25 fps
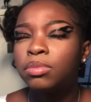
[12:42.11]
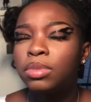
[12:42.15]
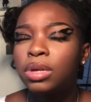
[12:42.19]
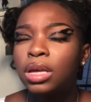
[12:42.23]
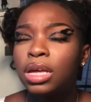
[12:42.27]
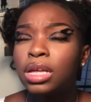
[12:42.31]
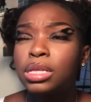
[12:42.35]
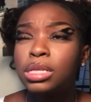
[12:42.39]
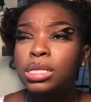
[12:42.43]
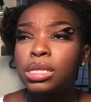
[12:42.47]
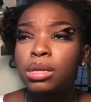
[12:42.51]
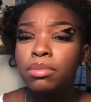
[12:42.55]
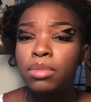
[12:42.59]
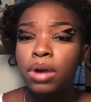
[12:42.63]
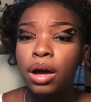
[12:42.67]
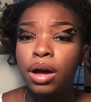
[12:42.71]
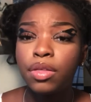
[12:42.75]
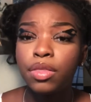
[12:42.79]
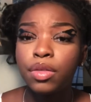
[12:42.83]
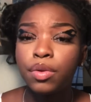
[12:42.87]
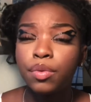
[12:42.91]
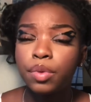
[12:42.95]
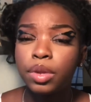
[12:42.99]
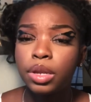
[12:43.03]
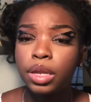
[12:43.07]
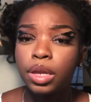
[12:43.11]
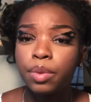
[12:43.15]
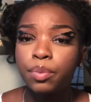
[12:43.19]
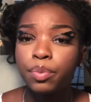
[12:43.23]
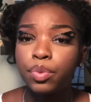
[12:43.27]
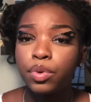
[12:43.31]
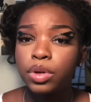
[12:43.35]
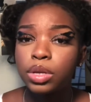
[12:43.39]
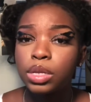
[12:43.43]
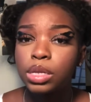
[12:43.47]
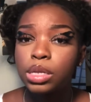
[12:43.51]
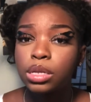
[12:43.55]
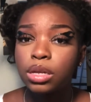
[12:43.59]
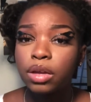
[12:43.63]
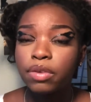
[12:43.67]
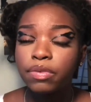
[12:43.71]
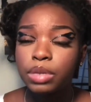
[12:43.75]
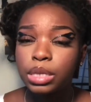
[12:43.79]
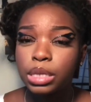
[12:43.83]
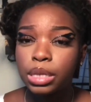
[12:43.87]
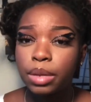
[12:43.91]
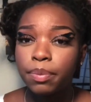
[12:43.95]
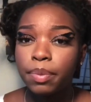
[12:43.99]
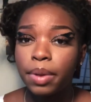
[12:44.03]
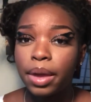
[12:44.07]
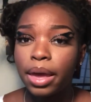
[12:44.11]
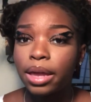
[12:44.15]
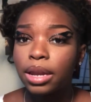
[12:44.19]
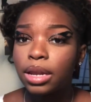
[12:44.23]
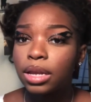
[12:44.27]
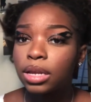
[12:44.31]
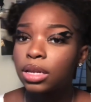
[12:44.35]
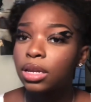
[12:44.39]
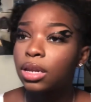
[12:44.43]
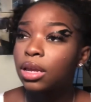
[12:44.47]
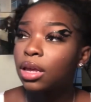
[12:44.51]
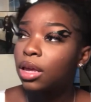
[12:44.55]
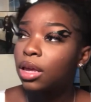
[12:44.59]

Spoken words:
and some other really important stuff is in padding.